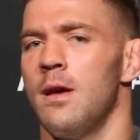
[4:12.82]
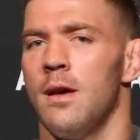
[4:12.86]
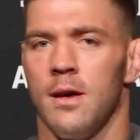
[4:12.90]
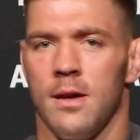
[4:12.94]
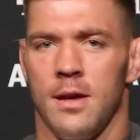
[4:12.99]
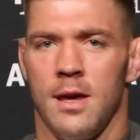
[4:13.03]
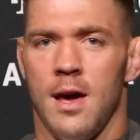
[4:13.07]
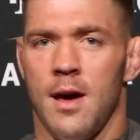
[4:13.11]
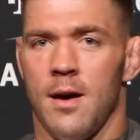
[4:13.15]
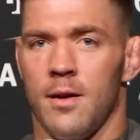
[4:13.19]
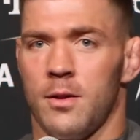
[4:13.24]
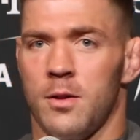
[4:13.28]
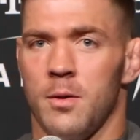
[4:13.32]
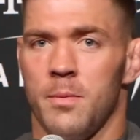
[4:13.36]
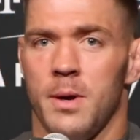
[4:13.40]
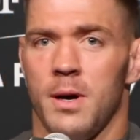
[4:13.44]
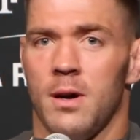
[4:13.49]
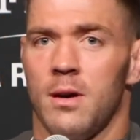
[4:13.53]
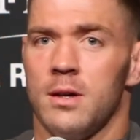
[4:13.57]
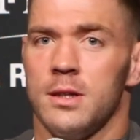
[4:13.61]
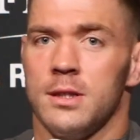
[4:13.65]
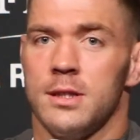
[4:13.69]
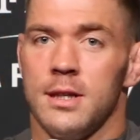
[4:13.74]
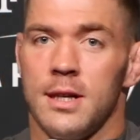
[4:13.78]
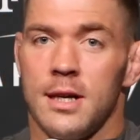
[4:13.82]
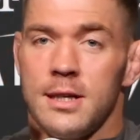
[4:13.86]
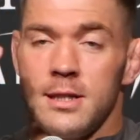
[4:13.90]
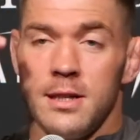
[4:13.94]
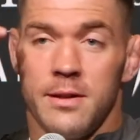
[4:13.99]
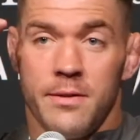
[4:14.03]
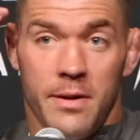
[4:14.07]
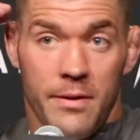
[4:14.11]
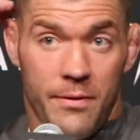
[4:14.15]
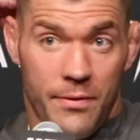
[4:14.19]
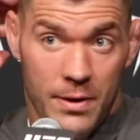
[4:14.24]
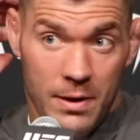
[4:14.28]
Yeah, to be honest, it doesn't
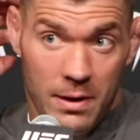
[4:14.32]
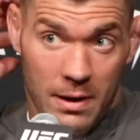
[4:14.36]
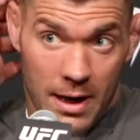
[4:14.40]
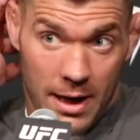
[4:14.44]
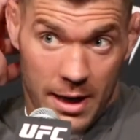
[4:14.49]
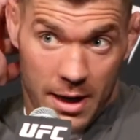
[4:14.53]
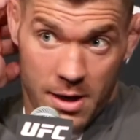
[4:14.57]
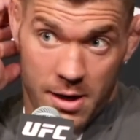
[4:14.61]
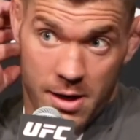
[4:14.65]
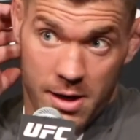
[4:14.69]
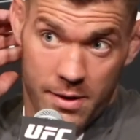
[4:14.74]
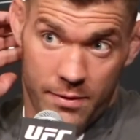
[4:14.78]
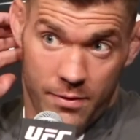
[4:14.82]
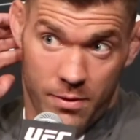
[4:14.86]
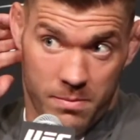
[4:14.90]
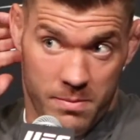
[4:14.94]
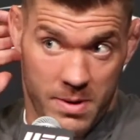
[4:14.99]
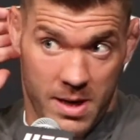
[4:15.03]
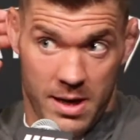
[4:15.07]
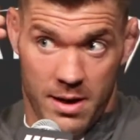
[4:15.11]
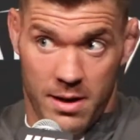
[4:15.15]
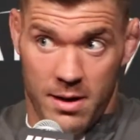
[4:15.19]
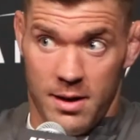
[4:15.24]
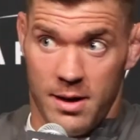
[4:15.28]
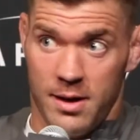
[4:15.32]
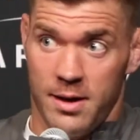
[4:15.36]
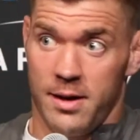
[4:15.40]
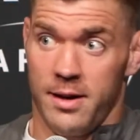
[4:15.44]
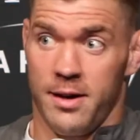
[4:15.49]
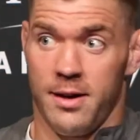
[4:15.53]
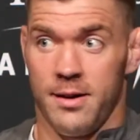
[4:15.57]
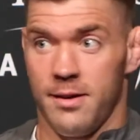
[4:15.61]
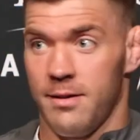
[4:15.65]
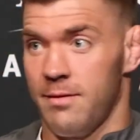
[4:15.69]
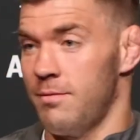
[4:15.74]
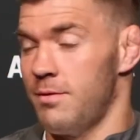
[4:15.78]
even feel like a year for me.
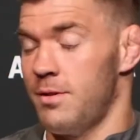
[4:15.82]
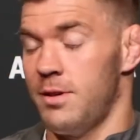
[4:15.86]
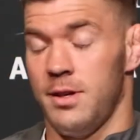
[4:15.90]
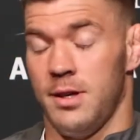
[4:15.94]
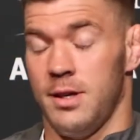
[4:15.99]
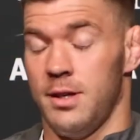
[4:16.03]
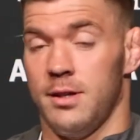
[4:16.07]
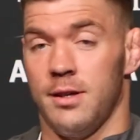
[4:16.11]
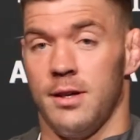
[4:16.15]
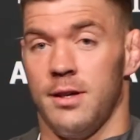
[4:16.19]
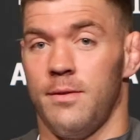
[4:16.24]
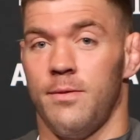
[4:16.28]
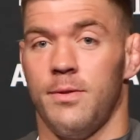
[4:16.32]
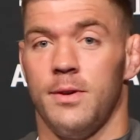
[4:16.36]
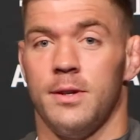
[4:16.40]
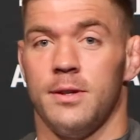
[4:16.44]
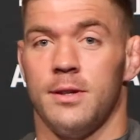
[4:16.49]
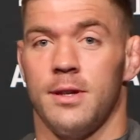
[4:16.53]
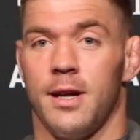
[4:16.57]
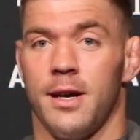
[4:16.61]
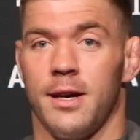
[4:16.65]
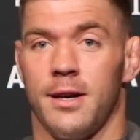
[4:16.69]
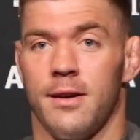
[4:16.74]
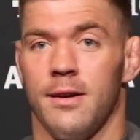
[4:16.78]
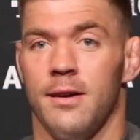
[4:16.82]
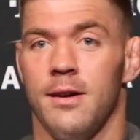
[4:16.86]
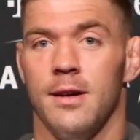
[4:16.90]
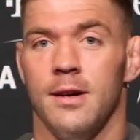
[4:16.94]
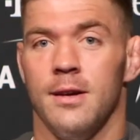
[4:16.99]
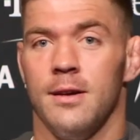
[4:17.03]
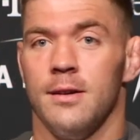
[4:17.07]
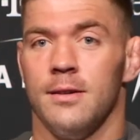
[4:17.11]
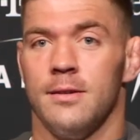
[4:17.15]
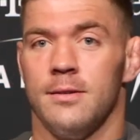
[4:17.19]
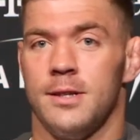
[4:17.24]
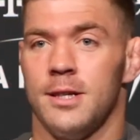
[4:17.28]
It feels like
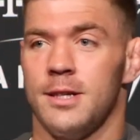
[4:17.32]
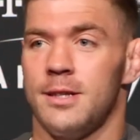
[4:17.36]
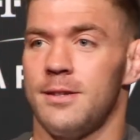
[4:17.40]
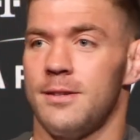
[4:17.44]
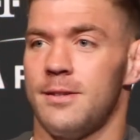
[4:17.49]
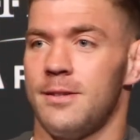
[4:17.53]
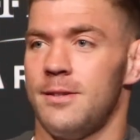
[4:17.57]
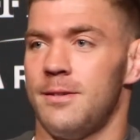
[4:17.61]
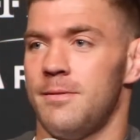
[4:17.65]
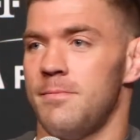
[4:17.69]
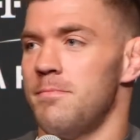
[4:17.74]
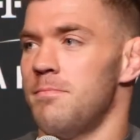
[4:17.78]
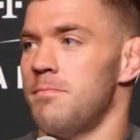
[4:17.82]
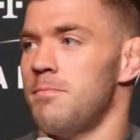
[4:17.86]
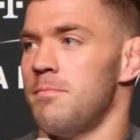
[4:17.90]
just...